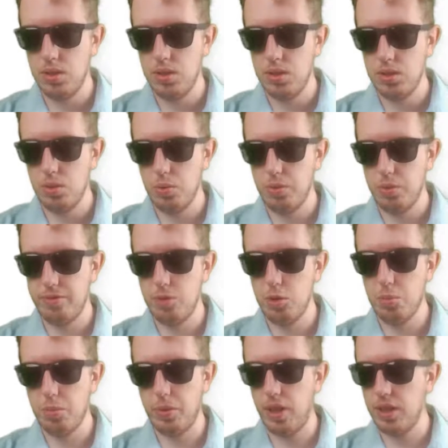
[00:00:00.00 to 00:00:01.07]
So
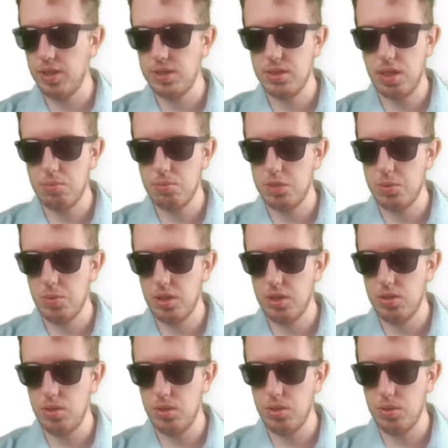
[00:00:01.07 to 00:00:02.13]
2 pinks, not much we
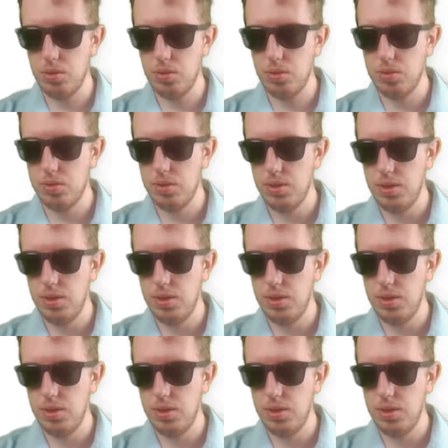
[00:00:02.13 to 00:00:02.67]
can do.